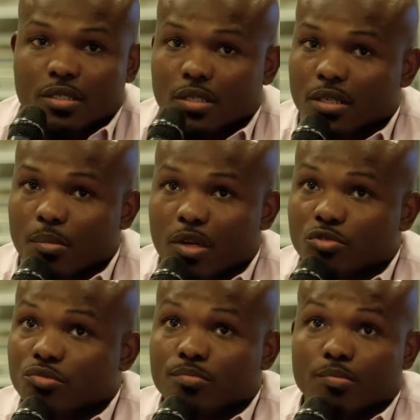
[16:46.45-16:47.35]
Um, I
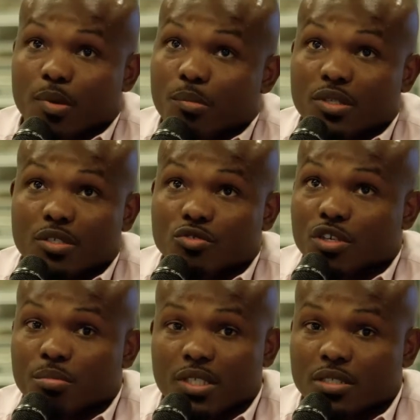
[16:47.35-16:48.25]
was my mother
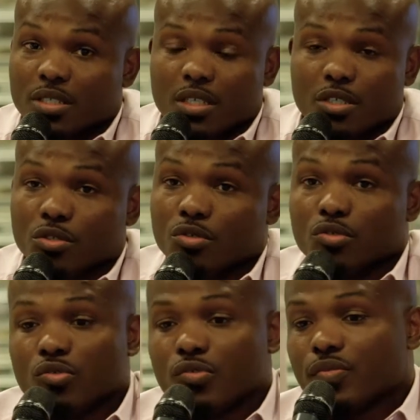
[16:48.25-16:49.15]
drug me to Sunday
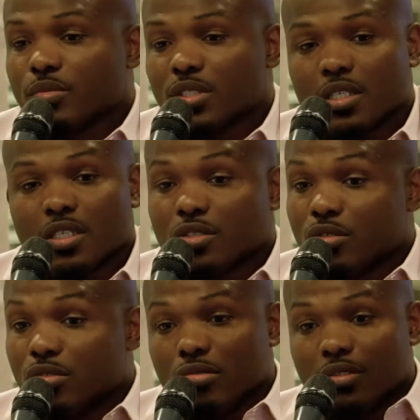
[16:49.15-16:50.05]
school, from Sunday
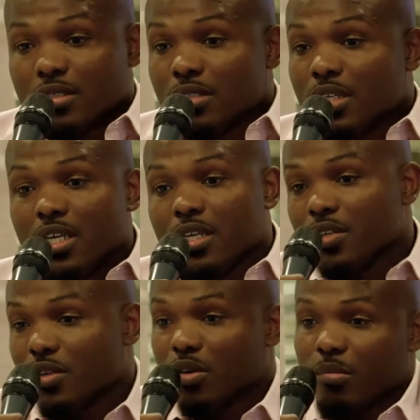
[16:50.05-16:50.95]
school to,
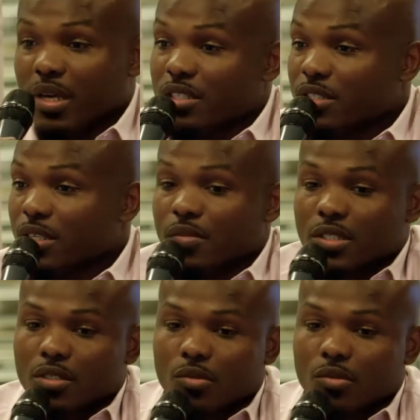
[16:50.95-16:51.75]
you know, main service.